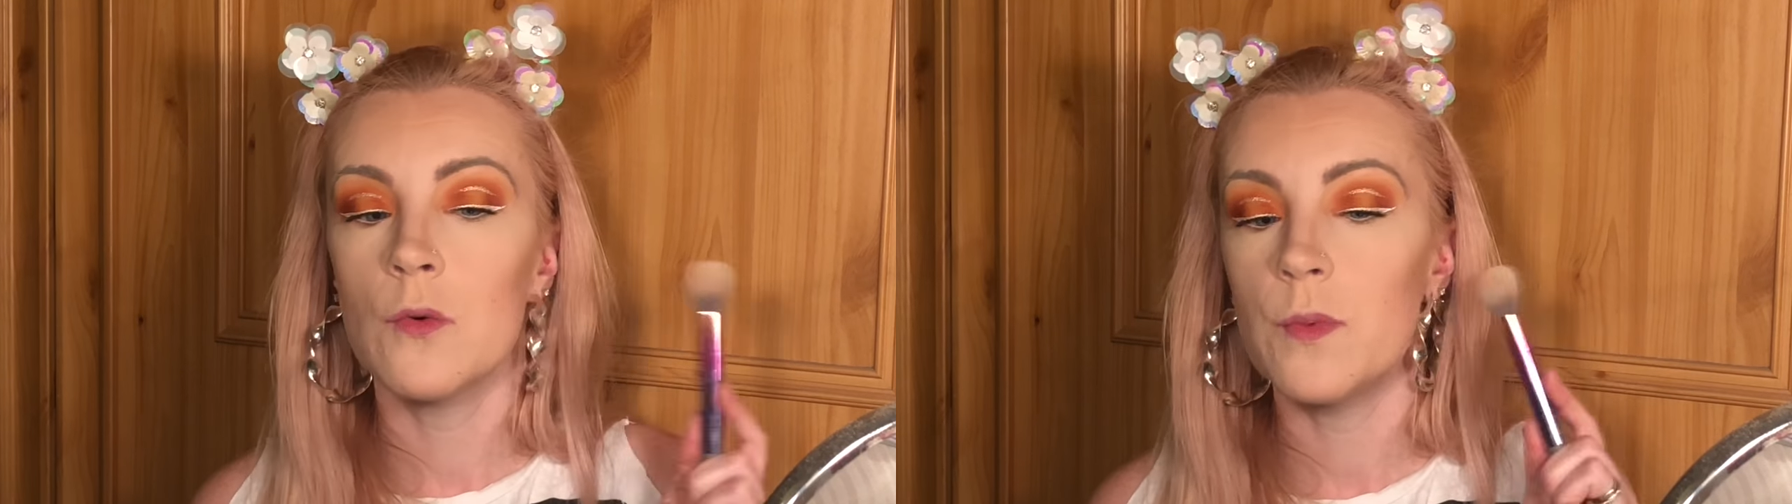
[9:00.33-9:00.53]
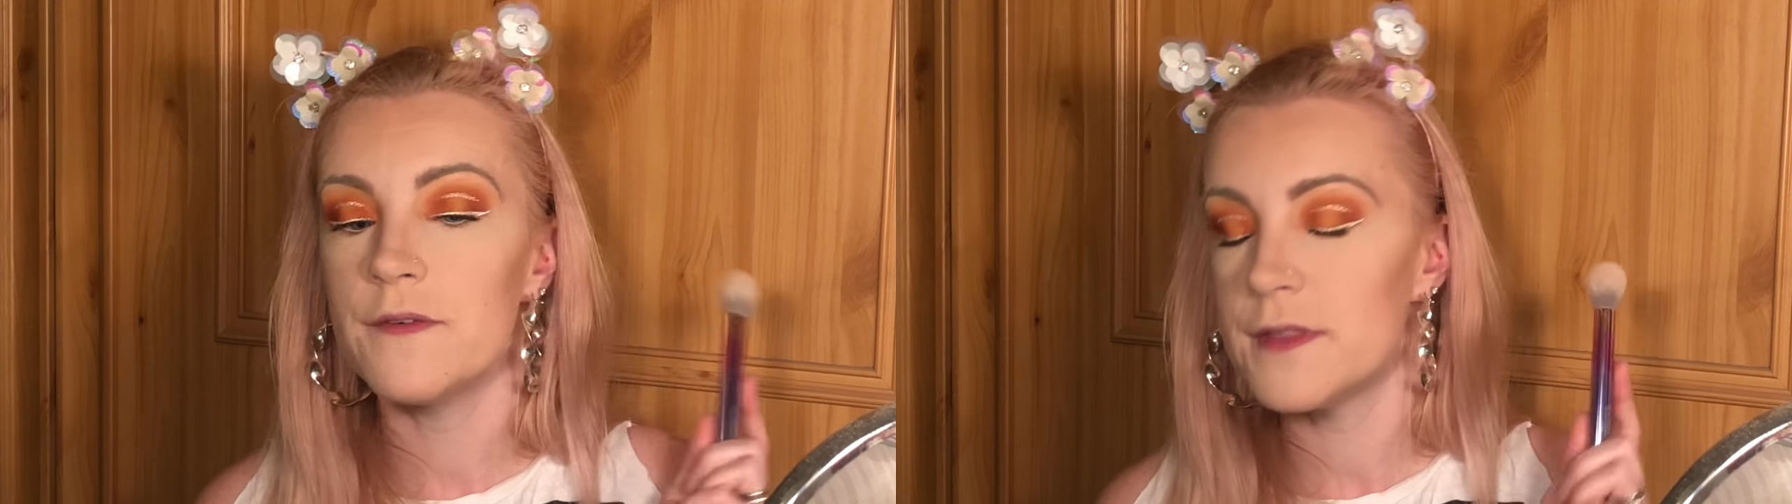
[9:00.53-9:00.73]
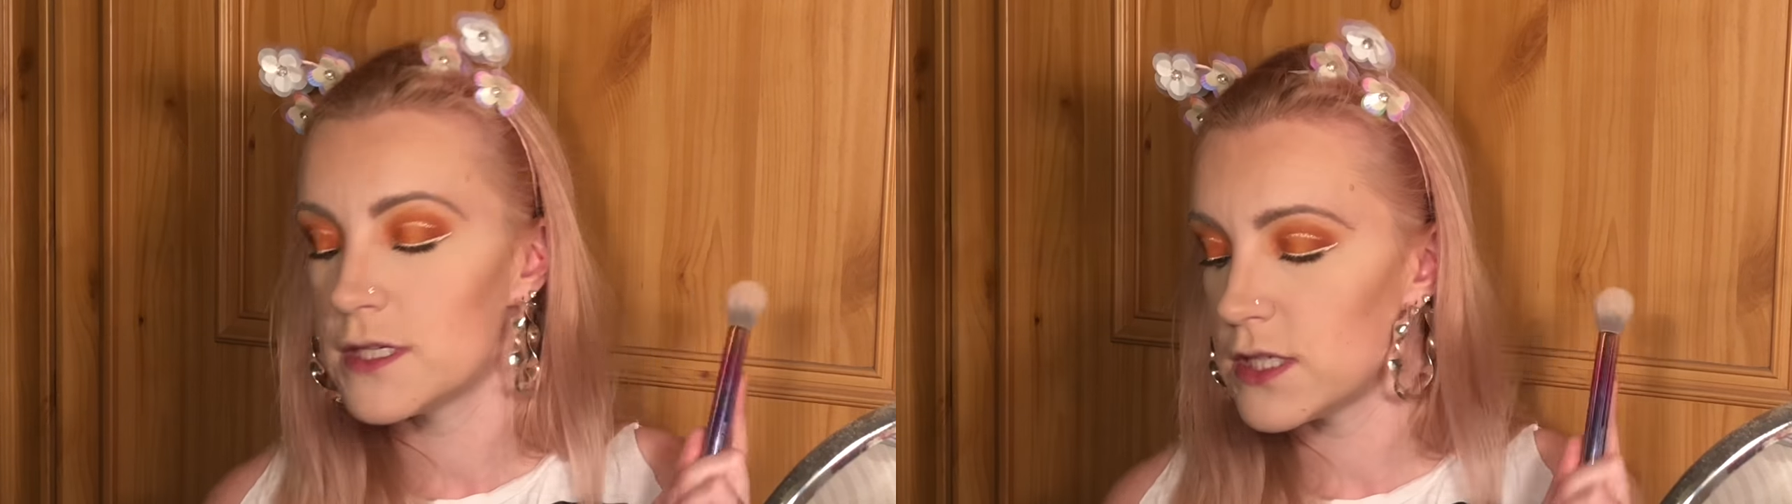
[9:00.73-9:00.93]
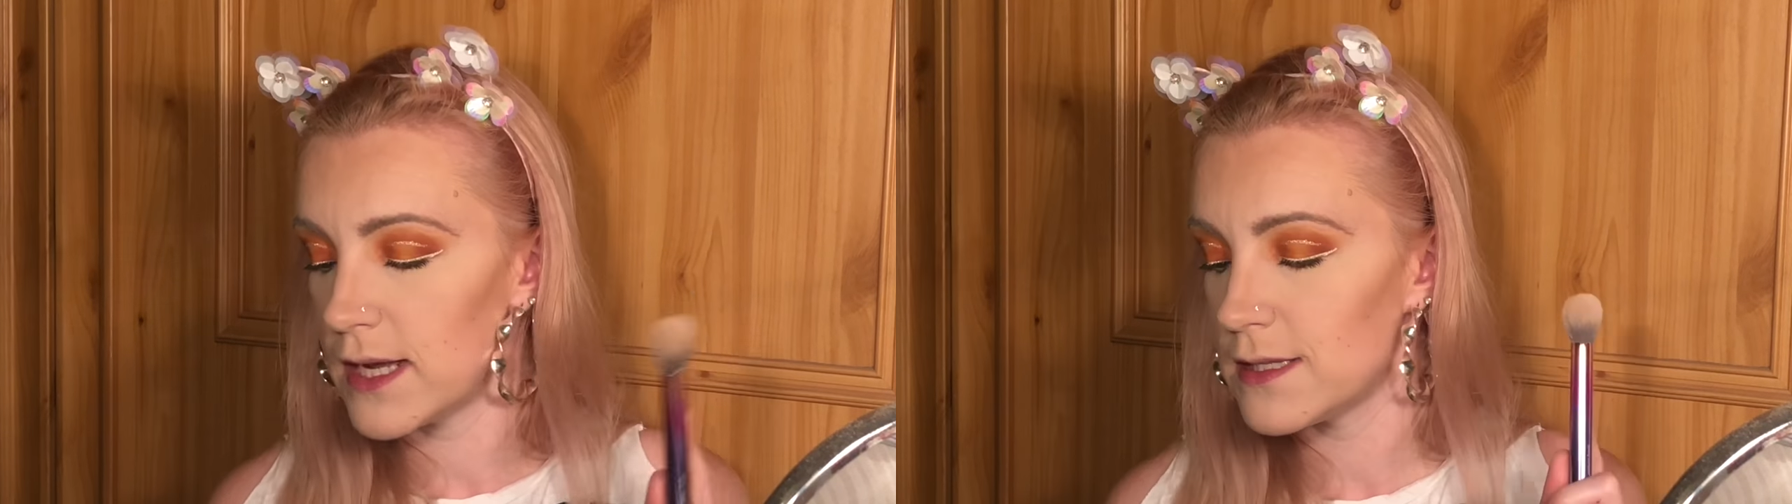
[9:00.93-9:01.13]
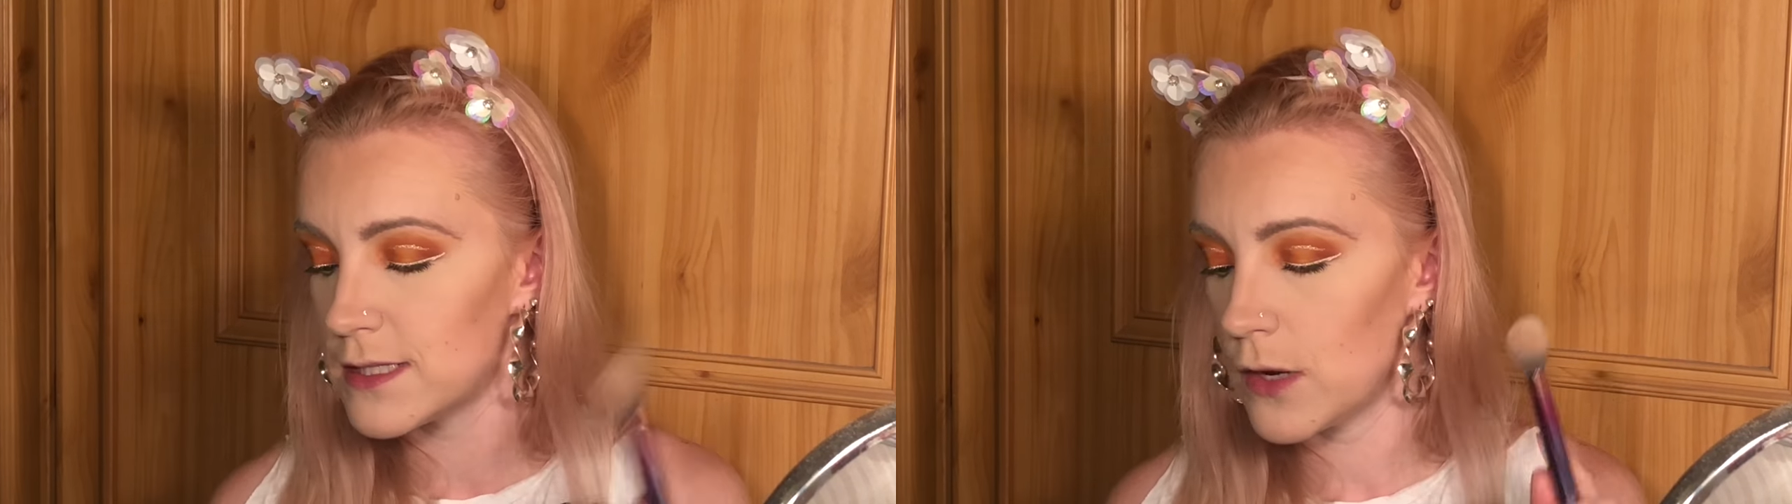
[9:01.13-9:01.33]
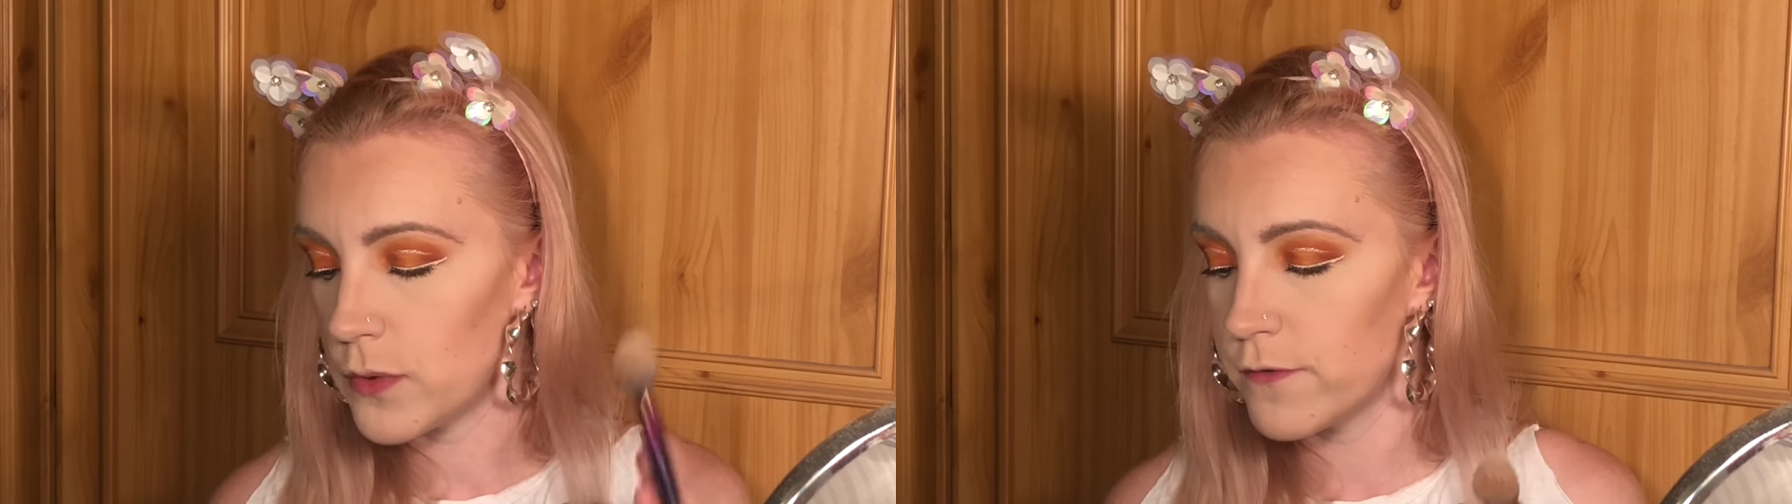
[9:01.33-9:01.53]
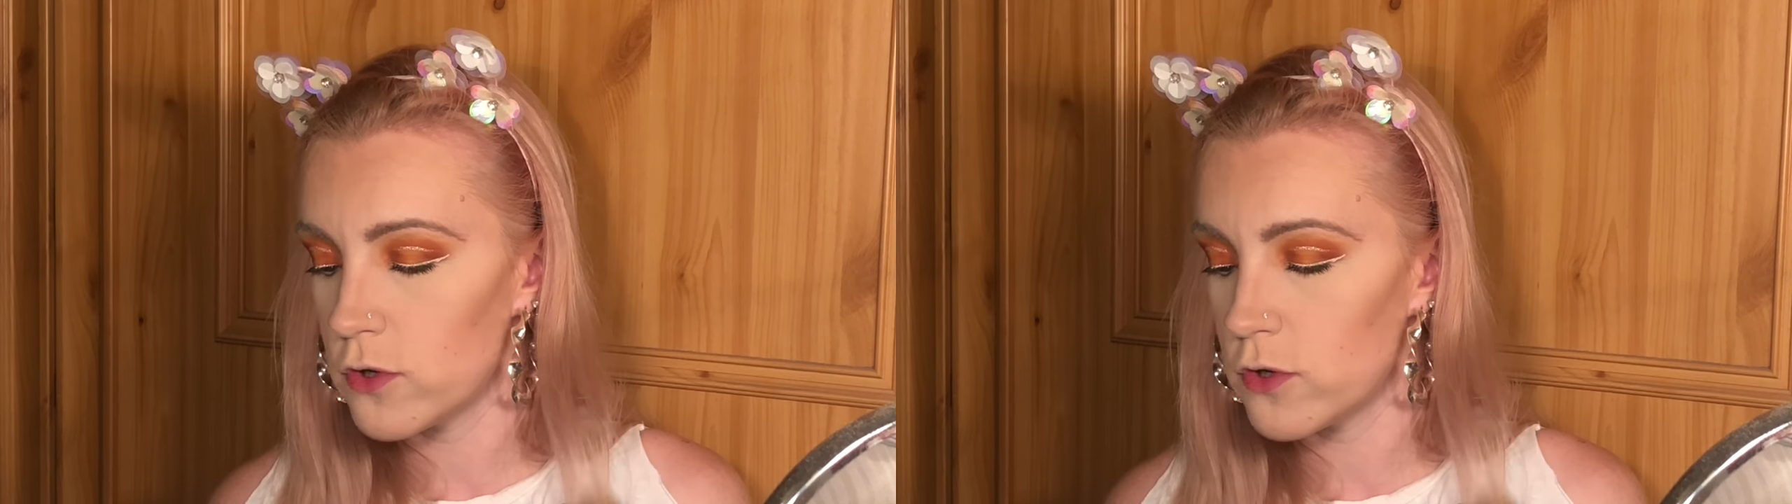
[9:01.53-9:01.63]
with the shades that we've